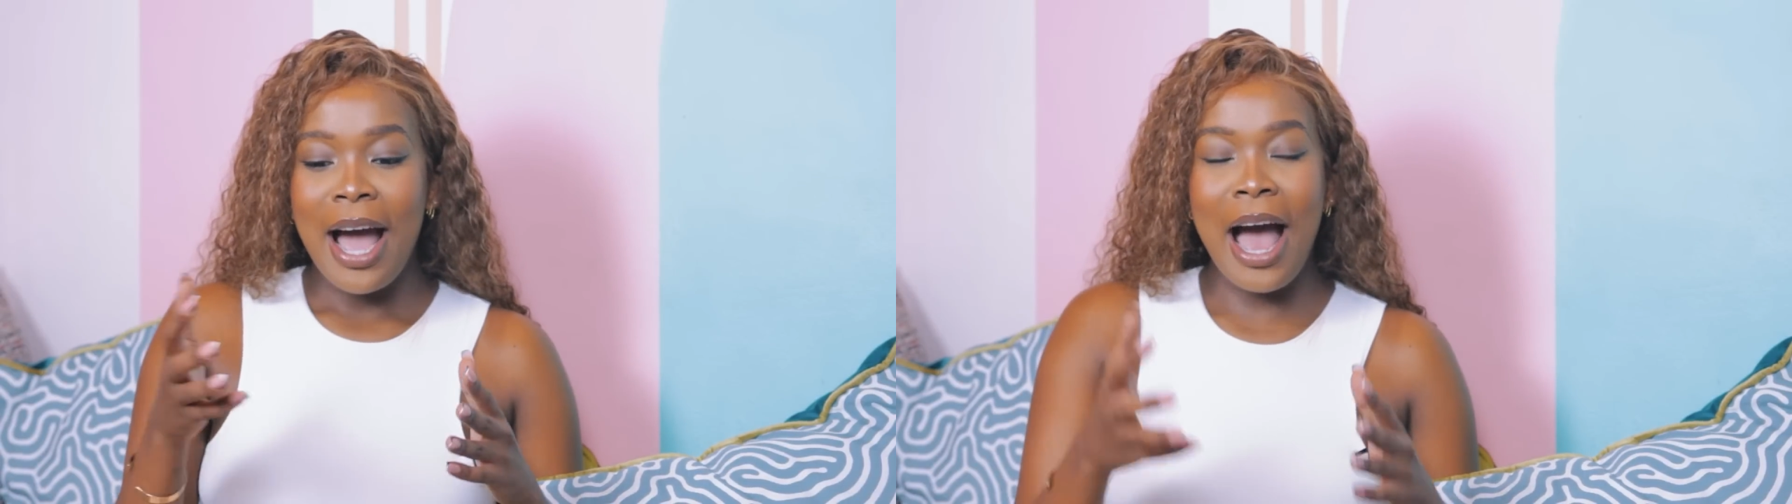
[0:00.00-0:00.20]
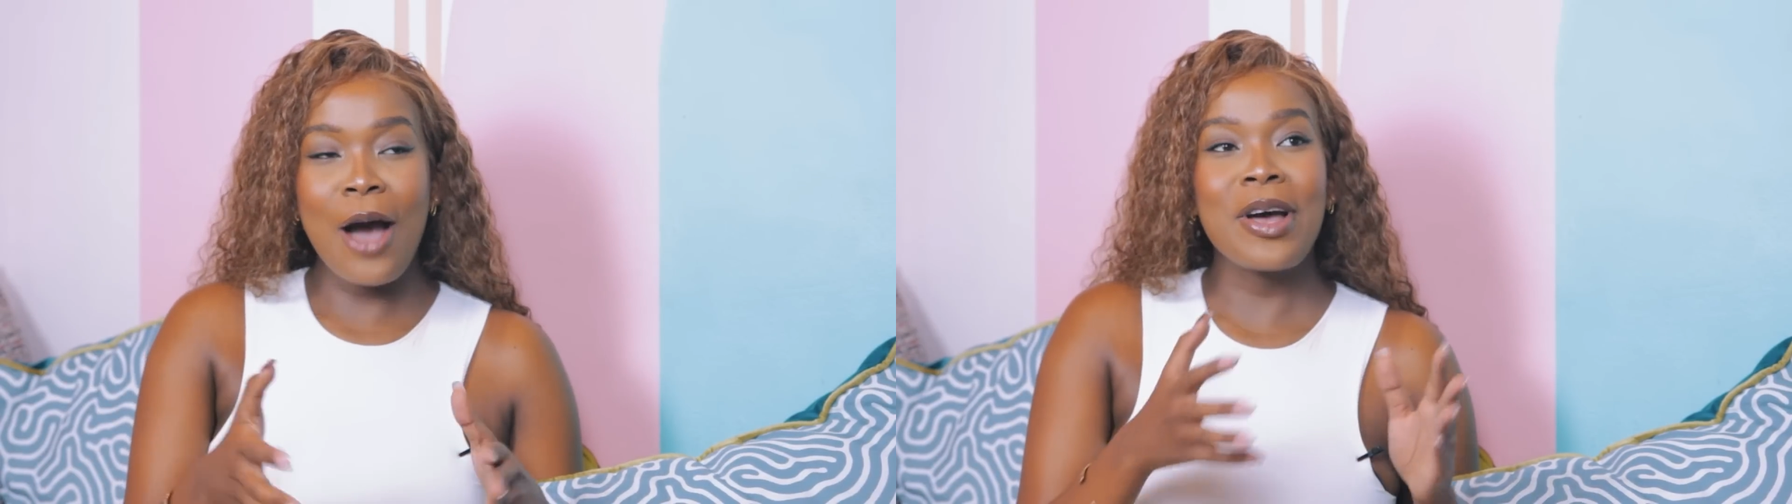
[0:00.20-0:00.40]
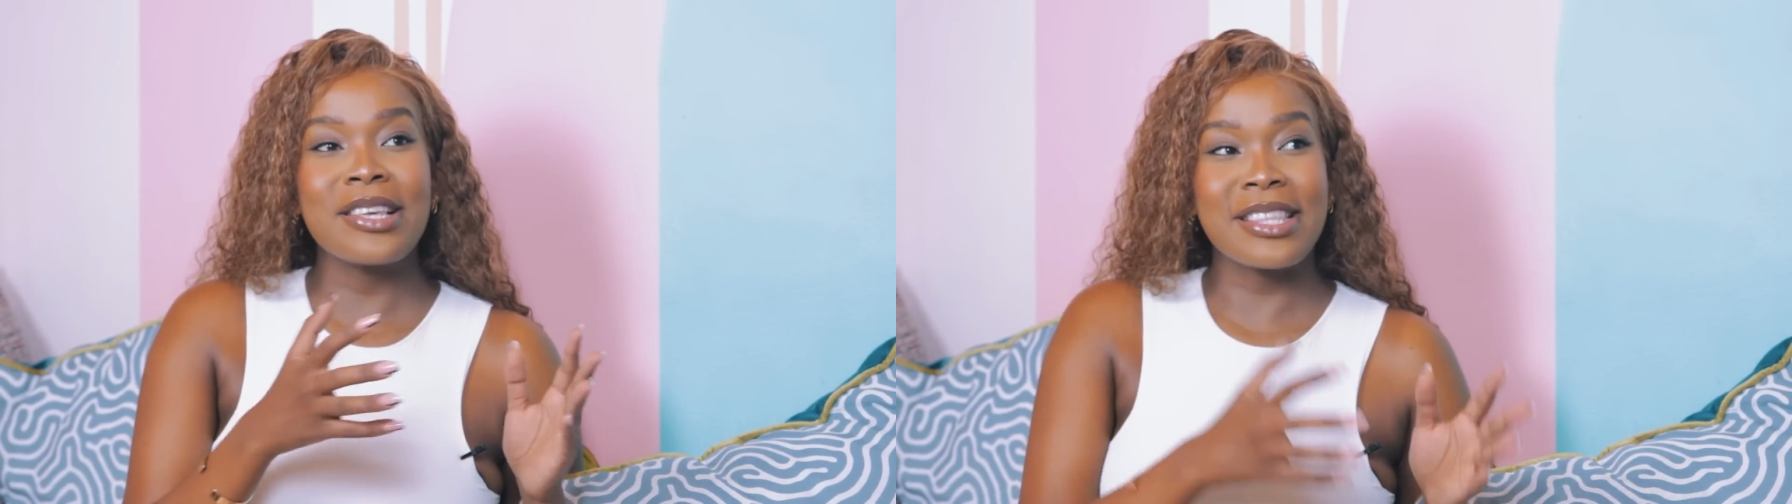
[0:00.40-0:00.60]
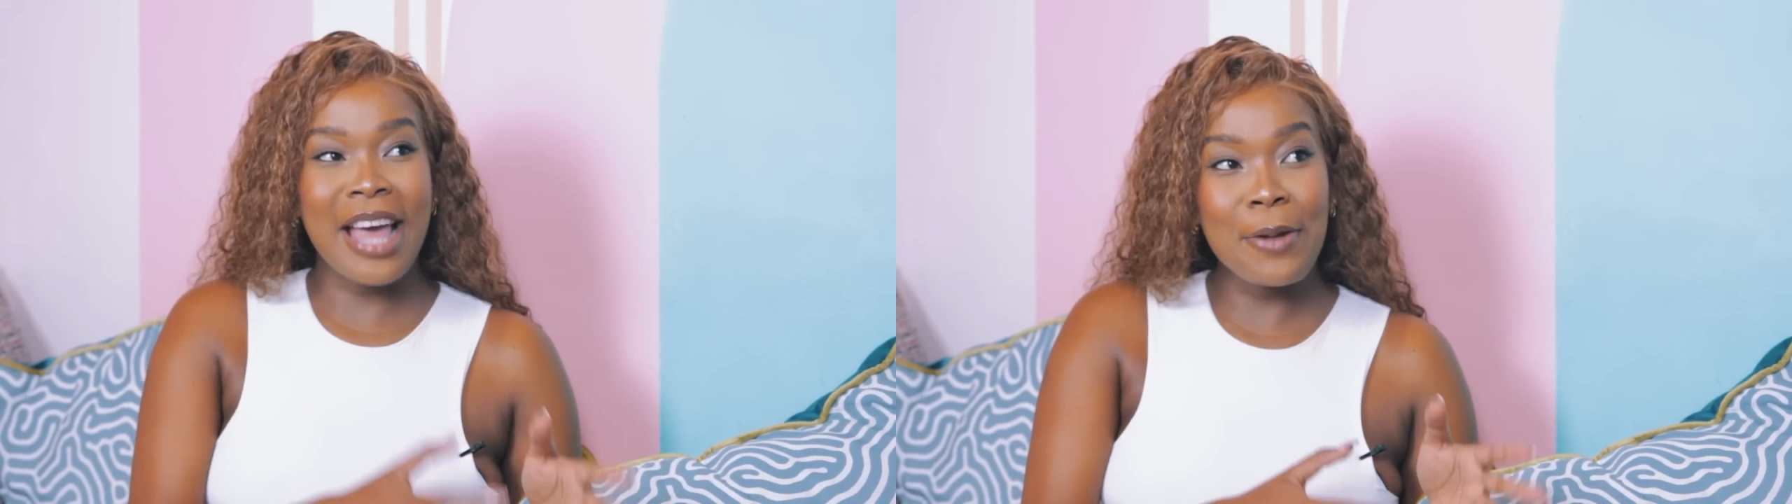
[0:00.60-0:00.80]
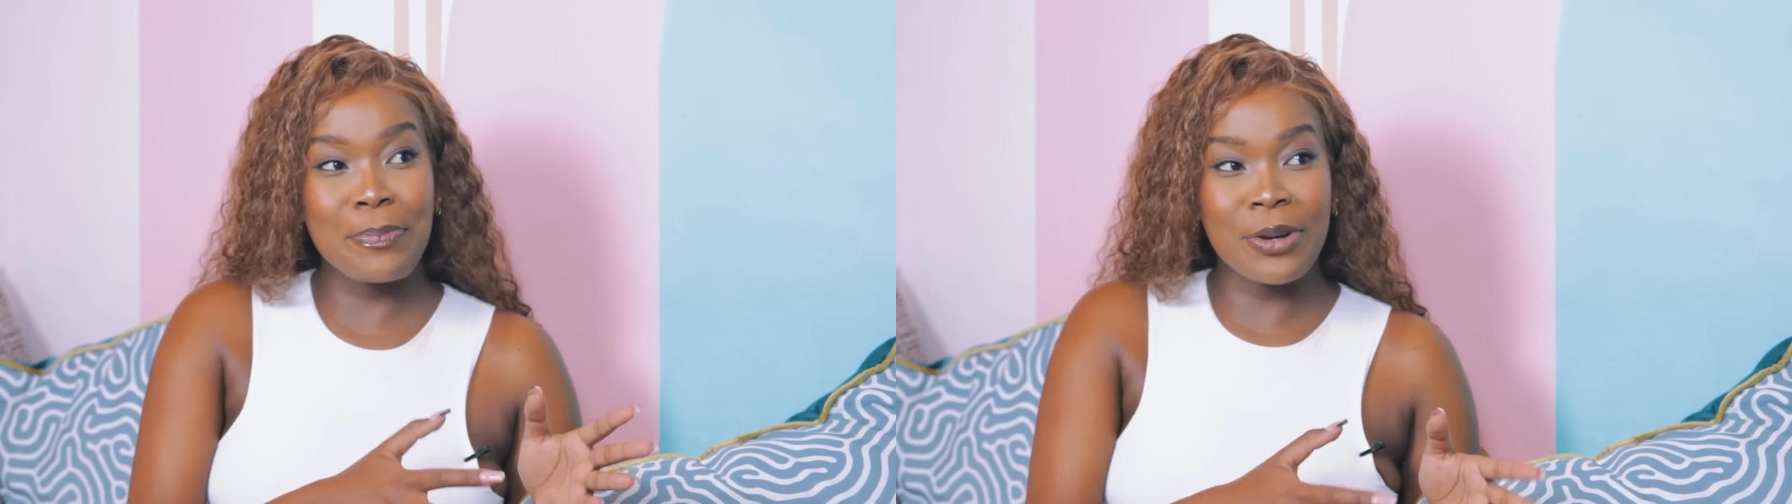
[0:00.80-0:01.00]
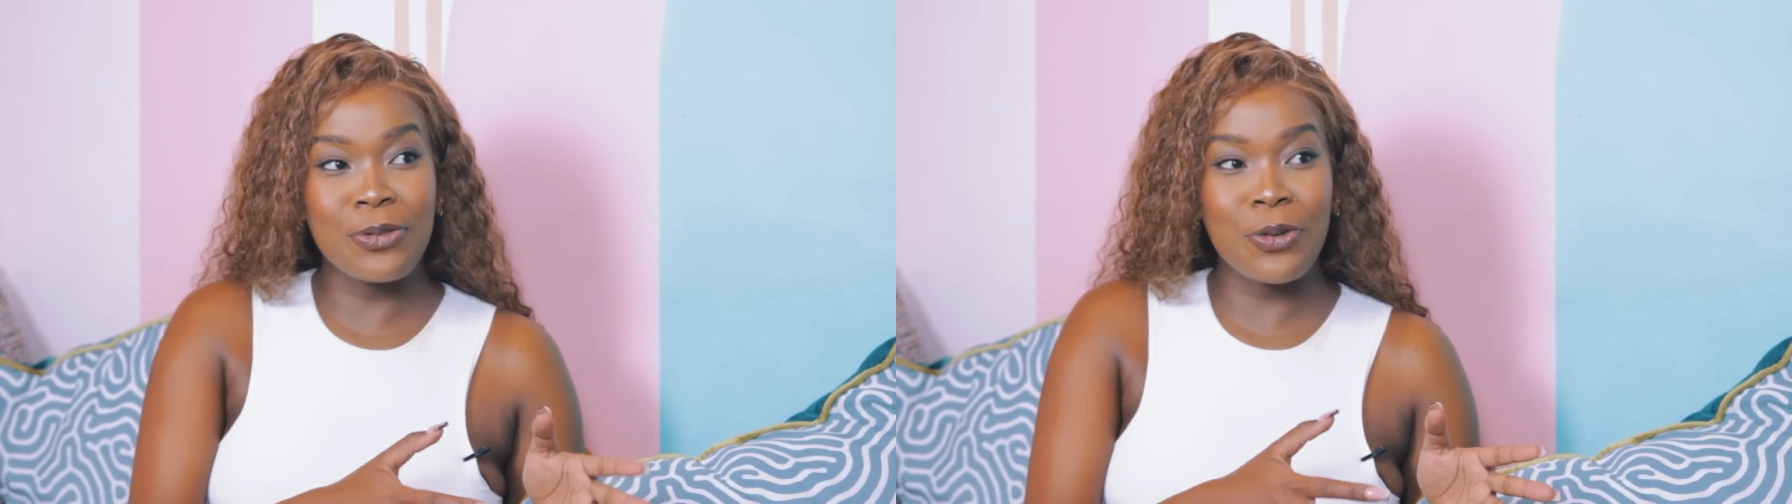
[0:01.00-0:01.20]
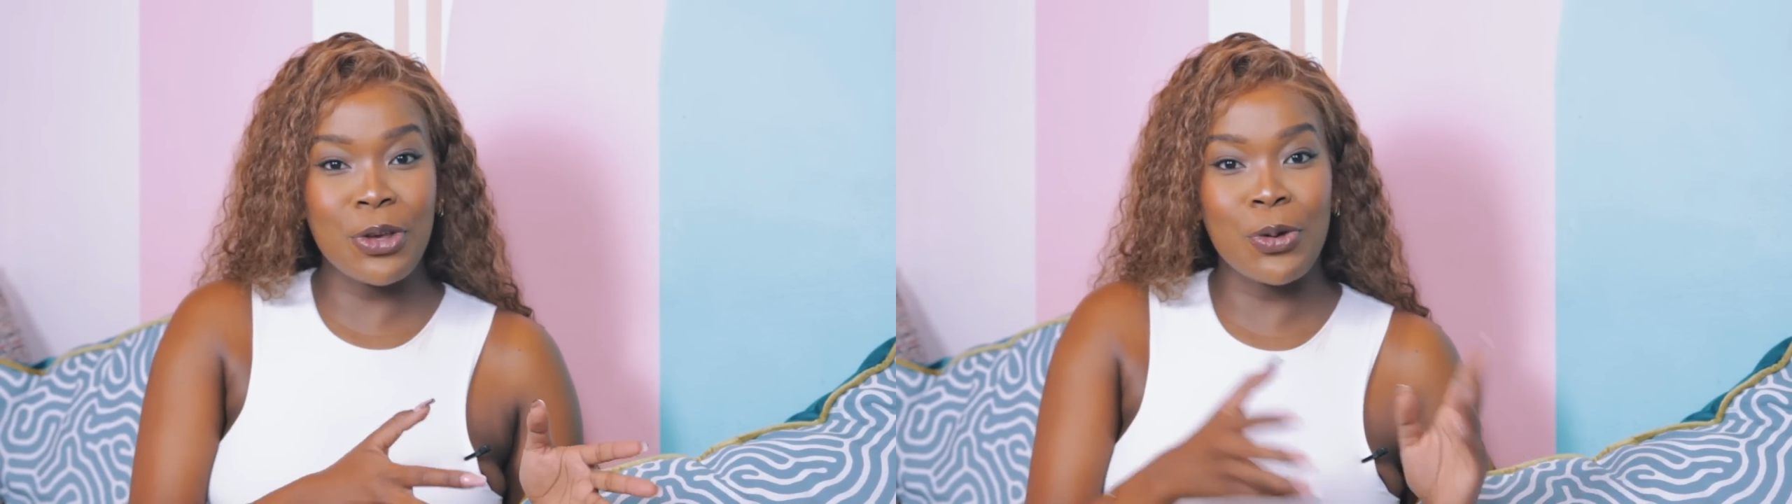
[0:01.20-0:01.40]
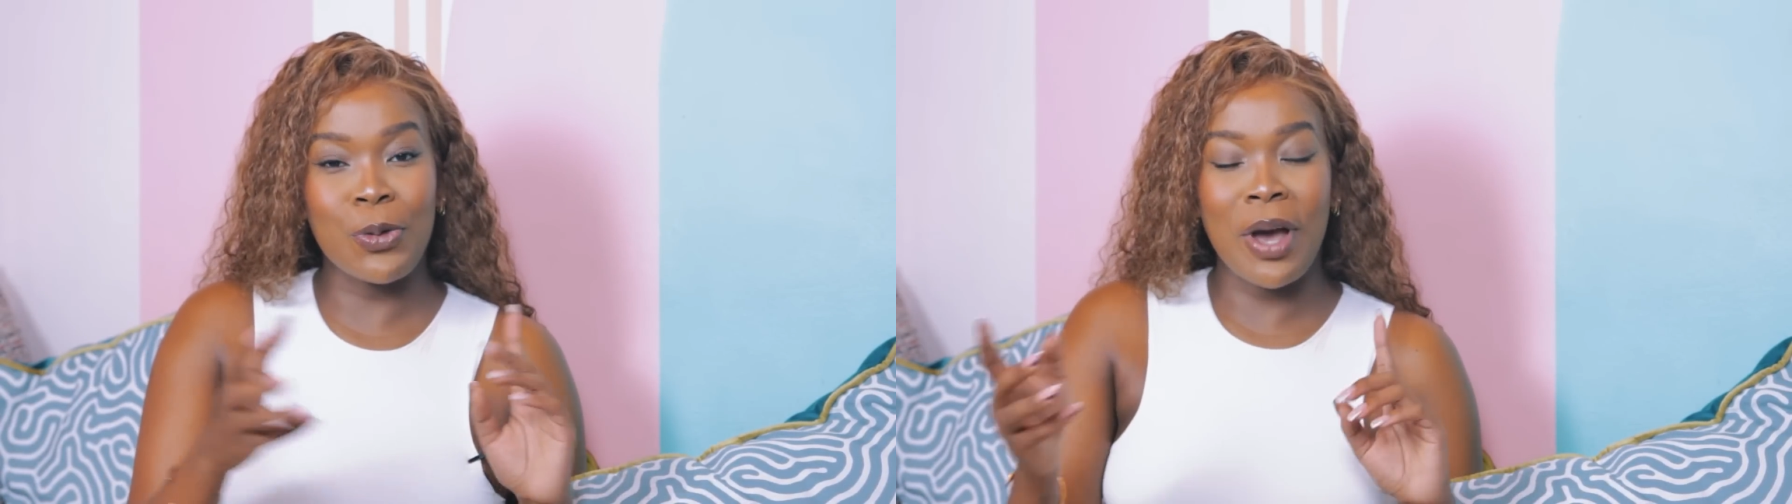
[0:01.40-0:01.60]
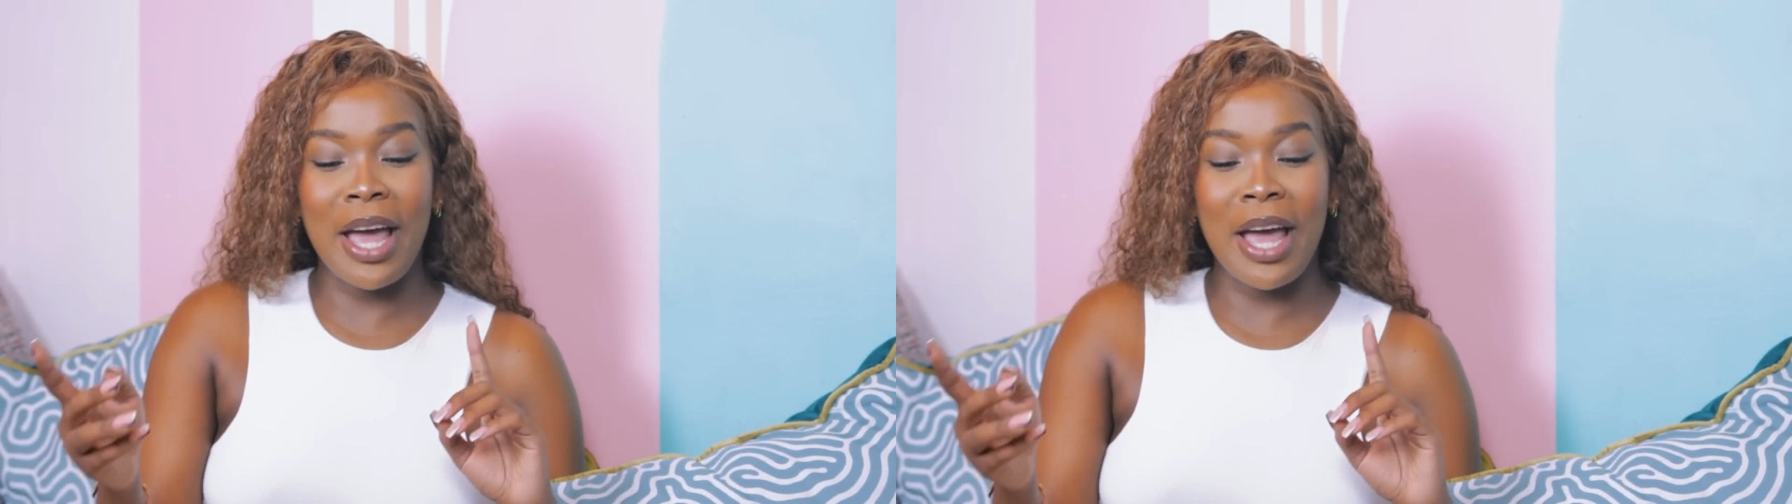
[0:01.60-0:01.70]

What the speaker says: How has that been for you,